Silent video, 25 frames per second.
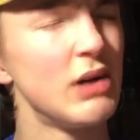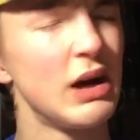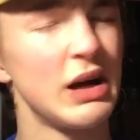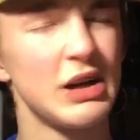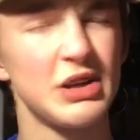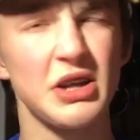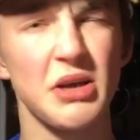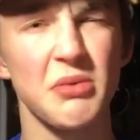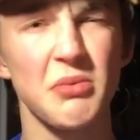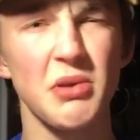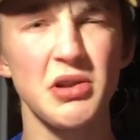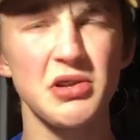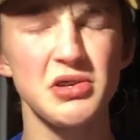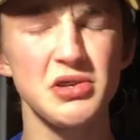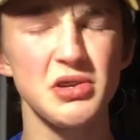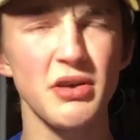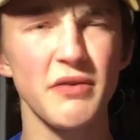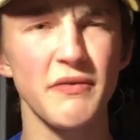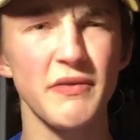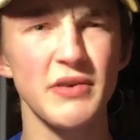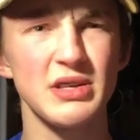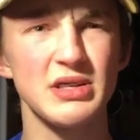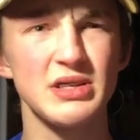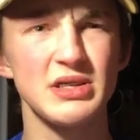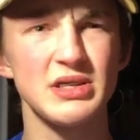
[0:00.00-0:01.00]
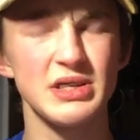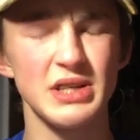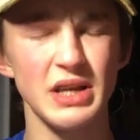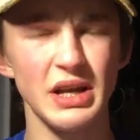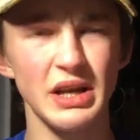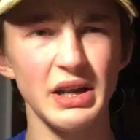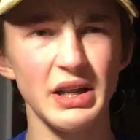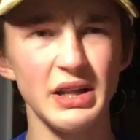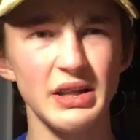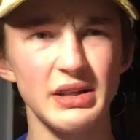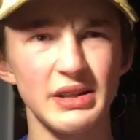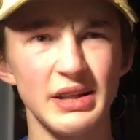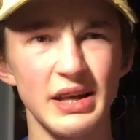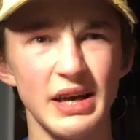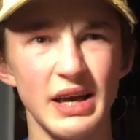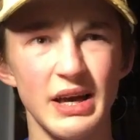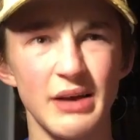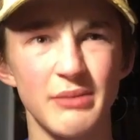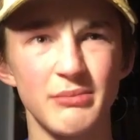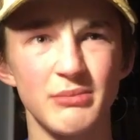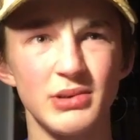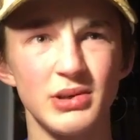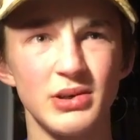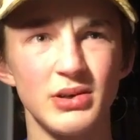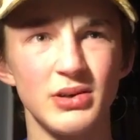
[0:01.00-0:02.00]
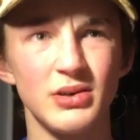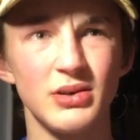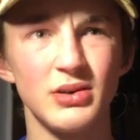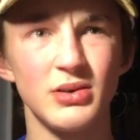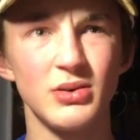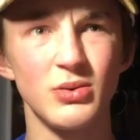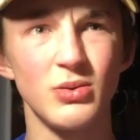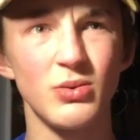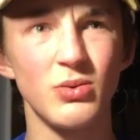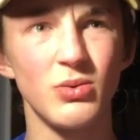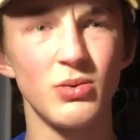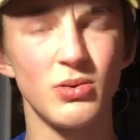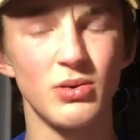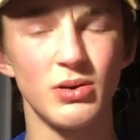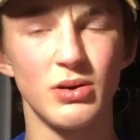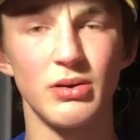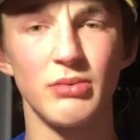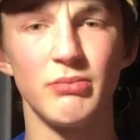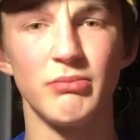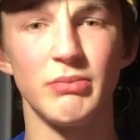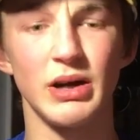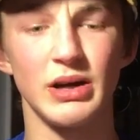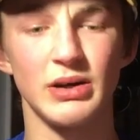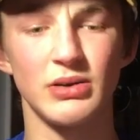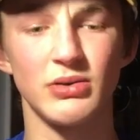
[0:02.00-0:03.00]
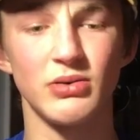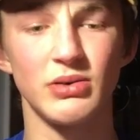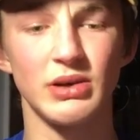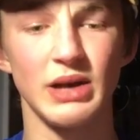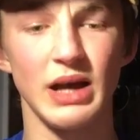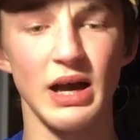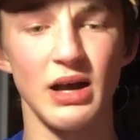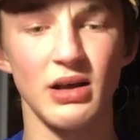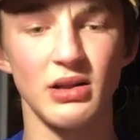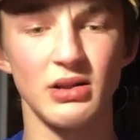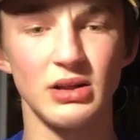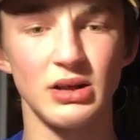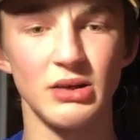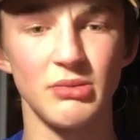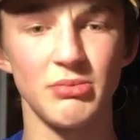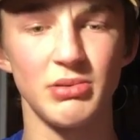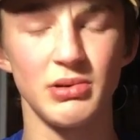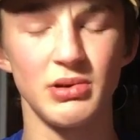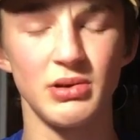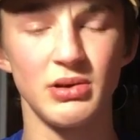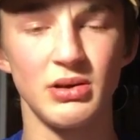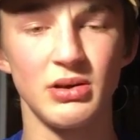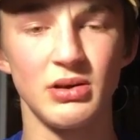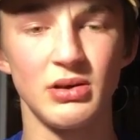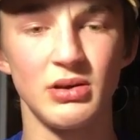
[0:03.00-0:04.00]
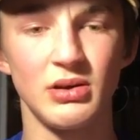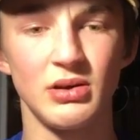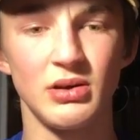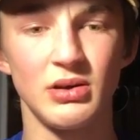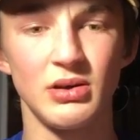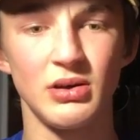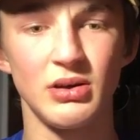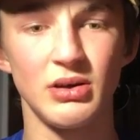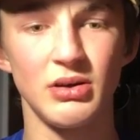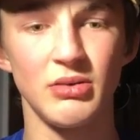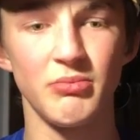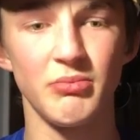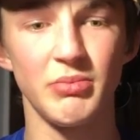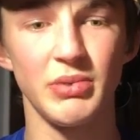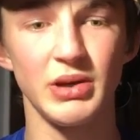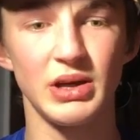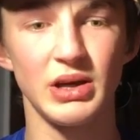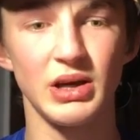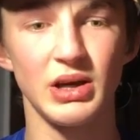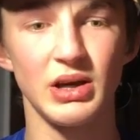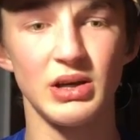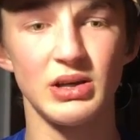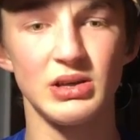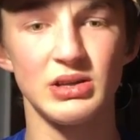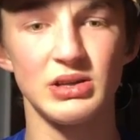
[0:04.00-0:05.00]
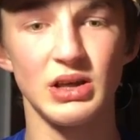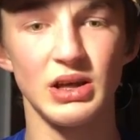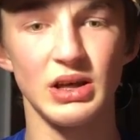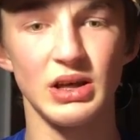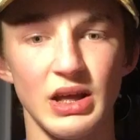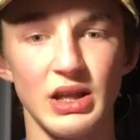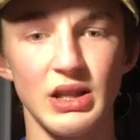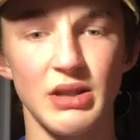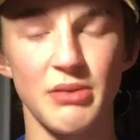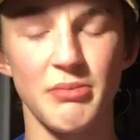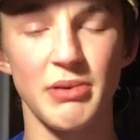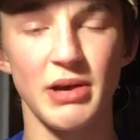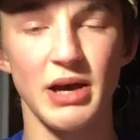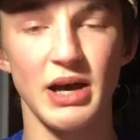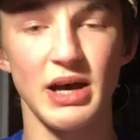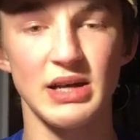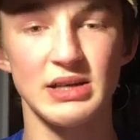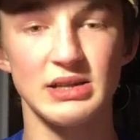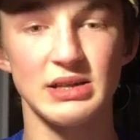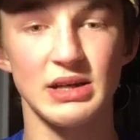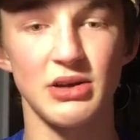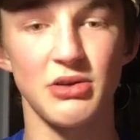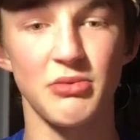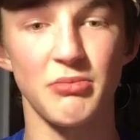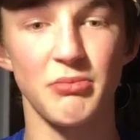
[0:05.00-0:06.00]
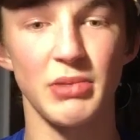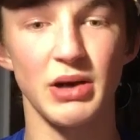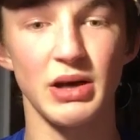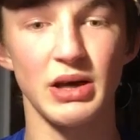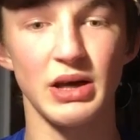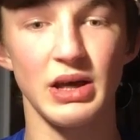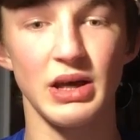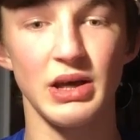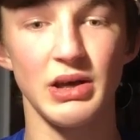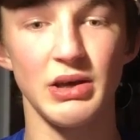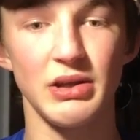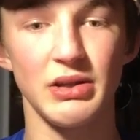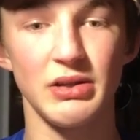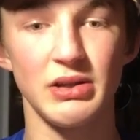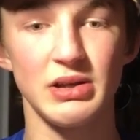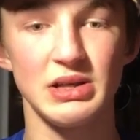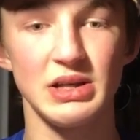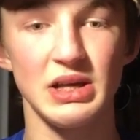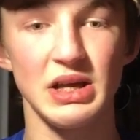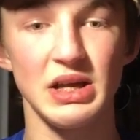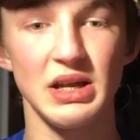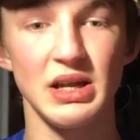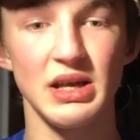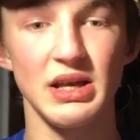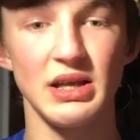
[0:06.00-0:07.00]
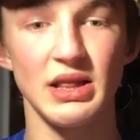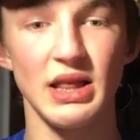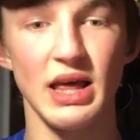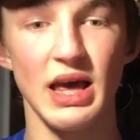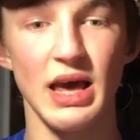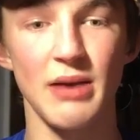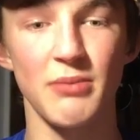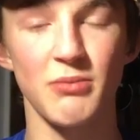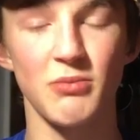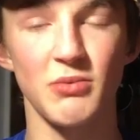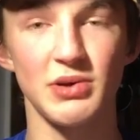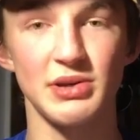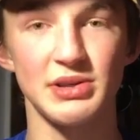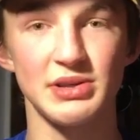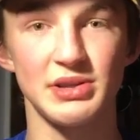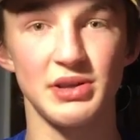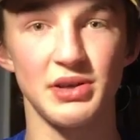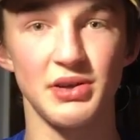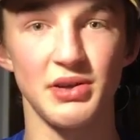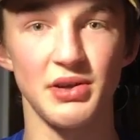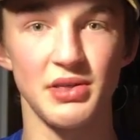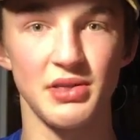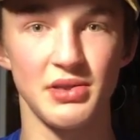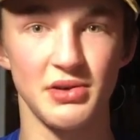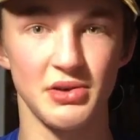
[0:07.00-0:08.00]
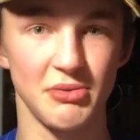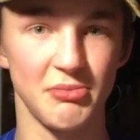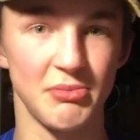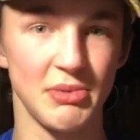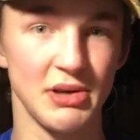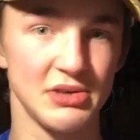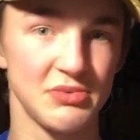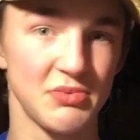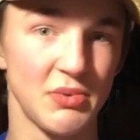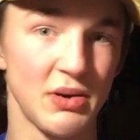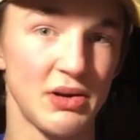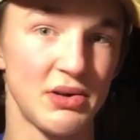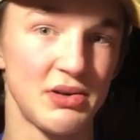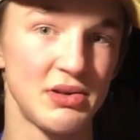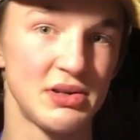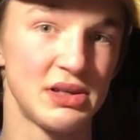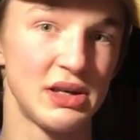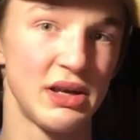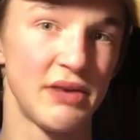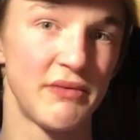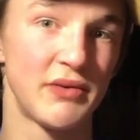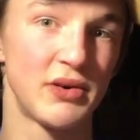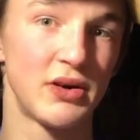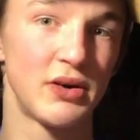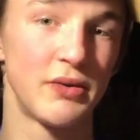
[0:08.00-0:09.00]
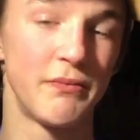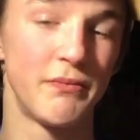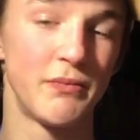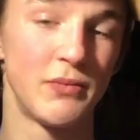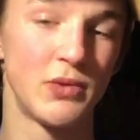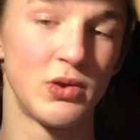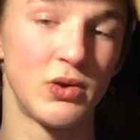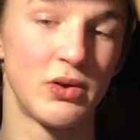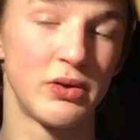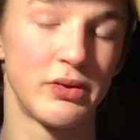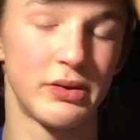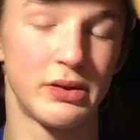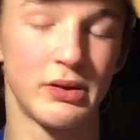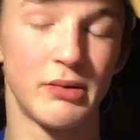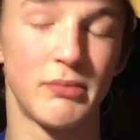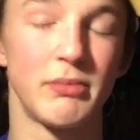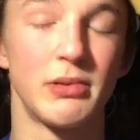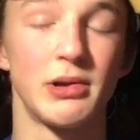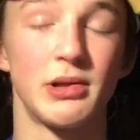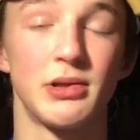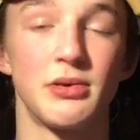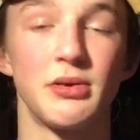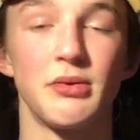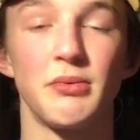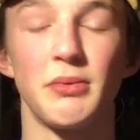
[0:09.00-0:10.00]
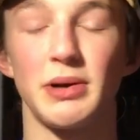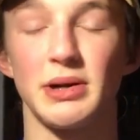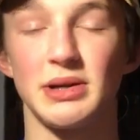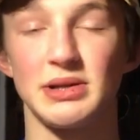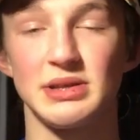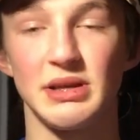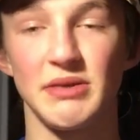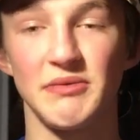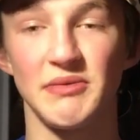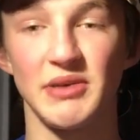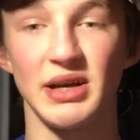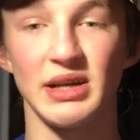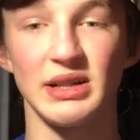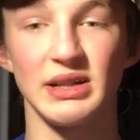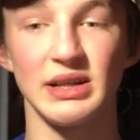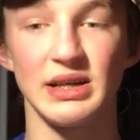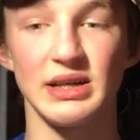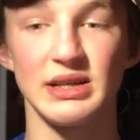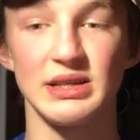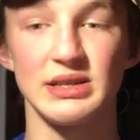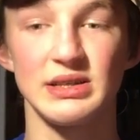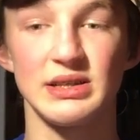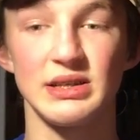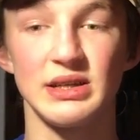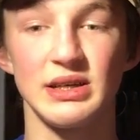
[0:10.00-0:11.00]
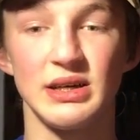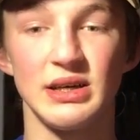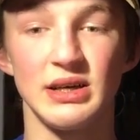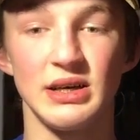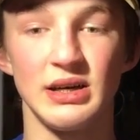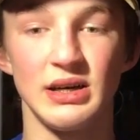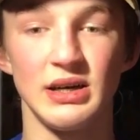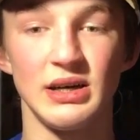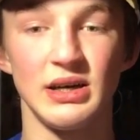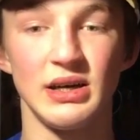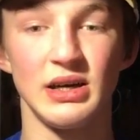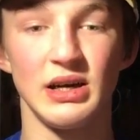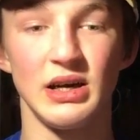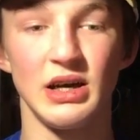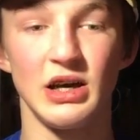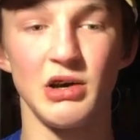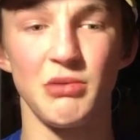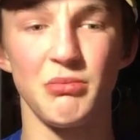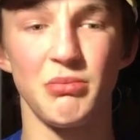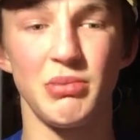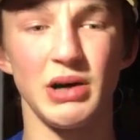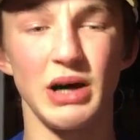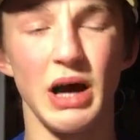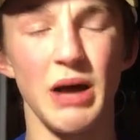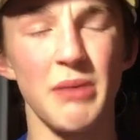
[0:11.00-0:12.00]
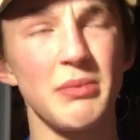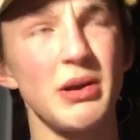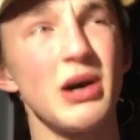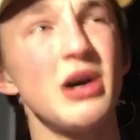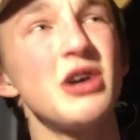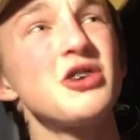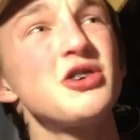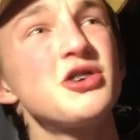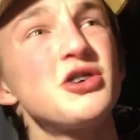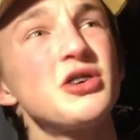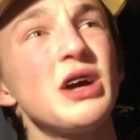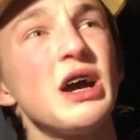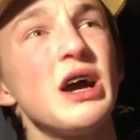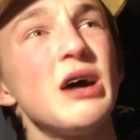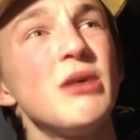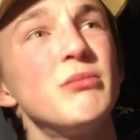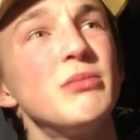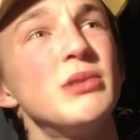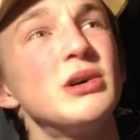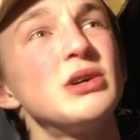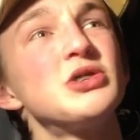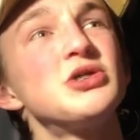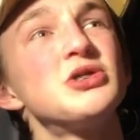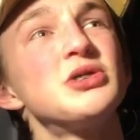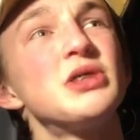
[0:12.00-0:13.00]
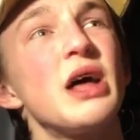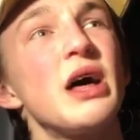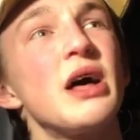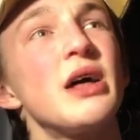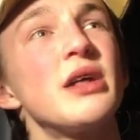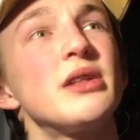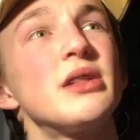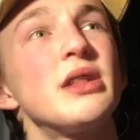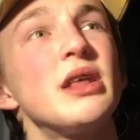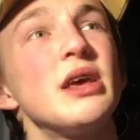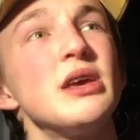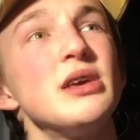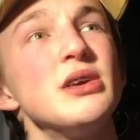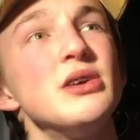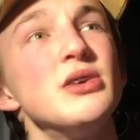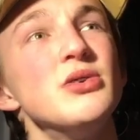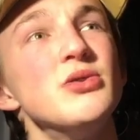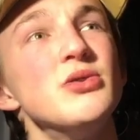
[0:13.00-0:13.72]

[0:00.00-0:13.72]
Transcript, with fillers: Actually, I'm not sure if it's CeeDee Lamb or Michael Gallup. Because, in the past, I know CeeDee Lamb was their third best wide receiver. Number three wide receiver at least, but I'm not sure how much that the